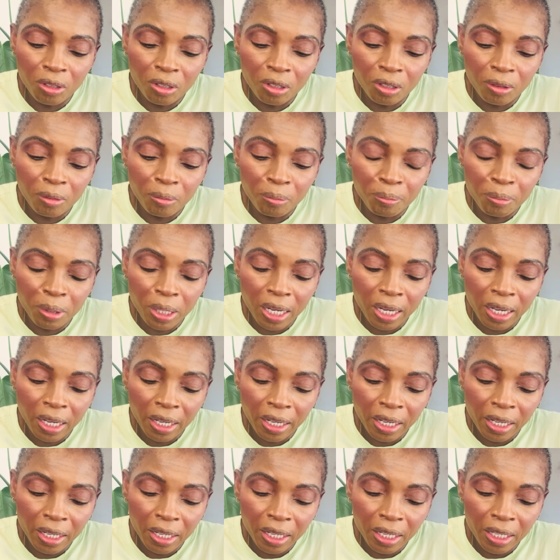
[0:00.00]

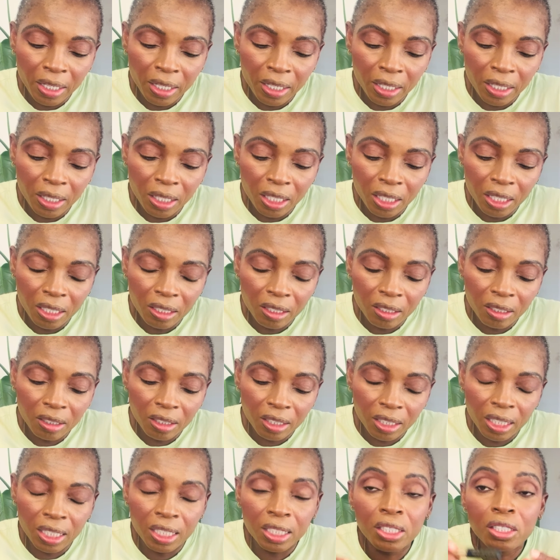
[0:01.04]
by
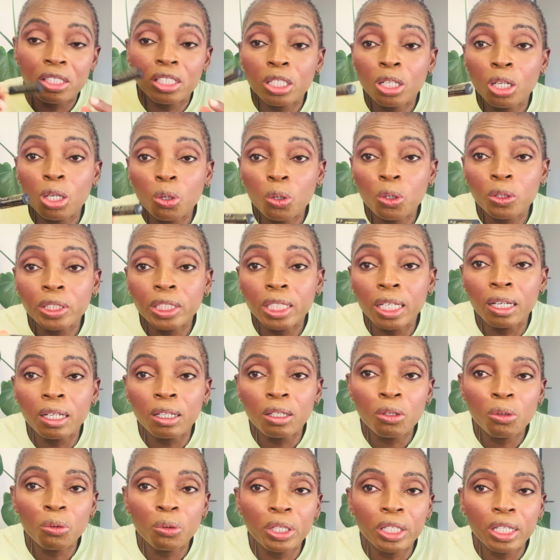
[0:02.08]
Estee Lauder
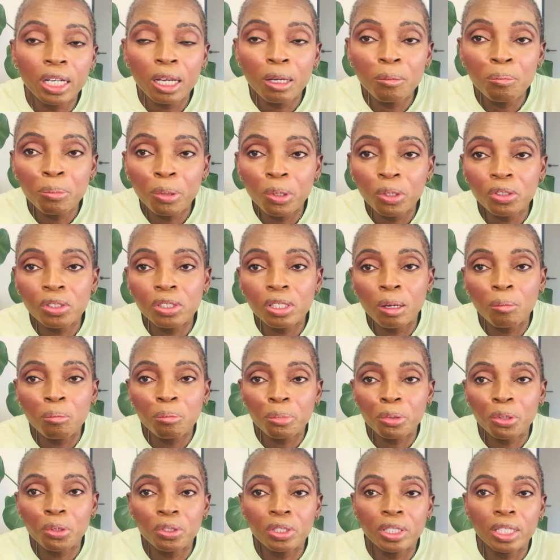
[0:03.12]
when I bought some
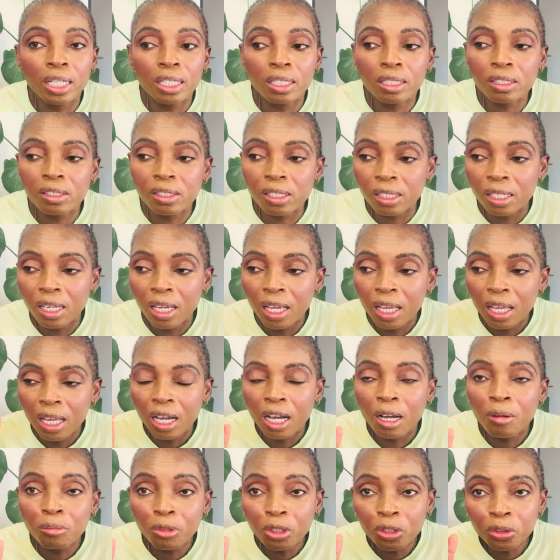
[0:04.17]
products.
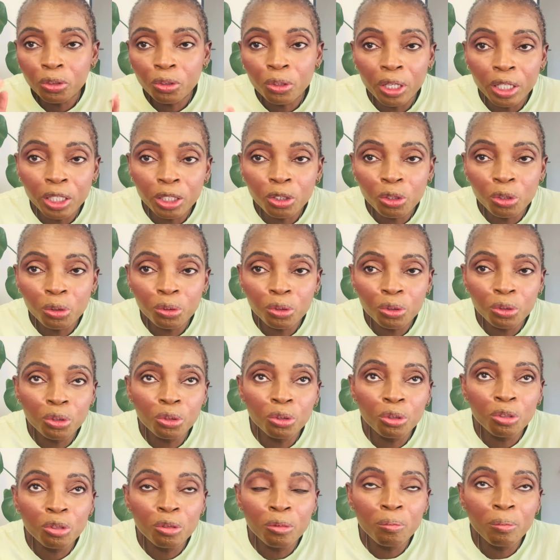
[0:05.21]
I'm not going to
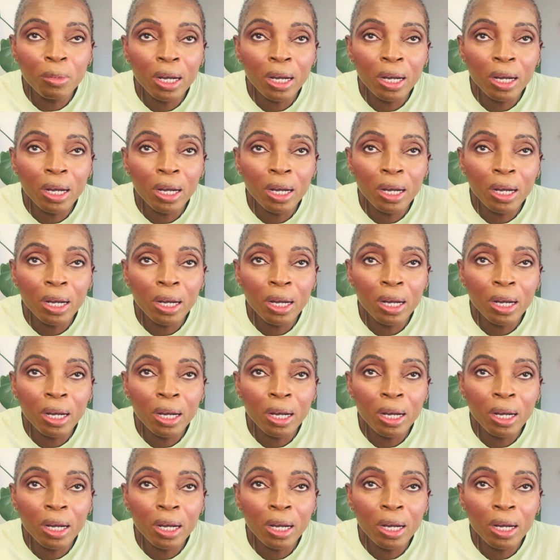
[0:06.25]
do